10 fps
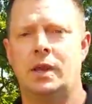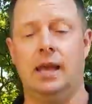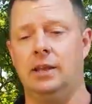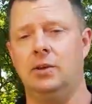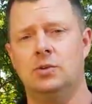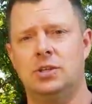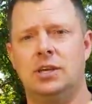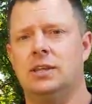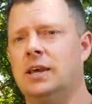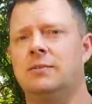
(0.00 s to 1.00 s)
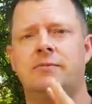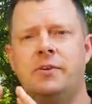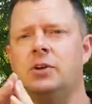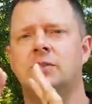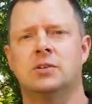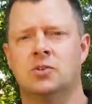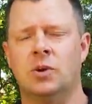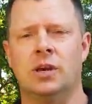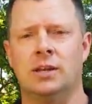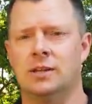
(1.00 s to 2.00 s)
And you see that fills the
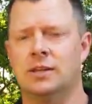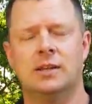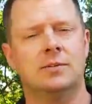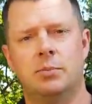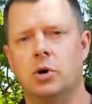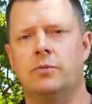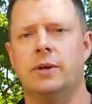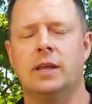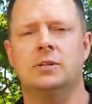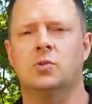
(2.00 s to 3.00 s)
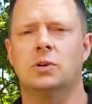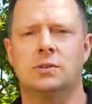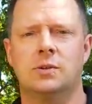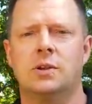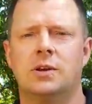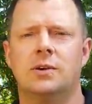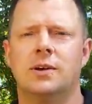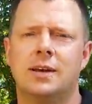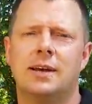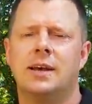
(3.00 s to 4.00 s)
screen perfect, and it's crystal clear.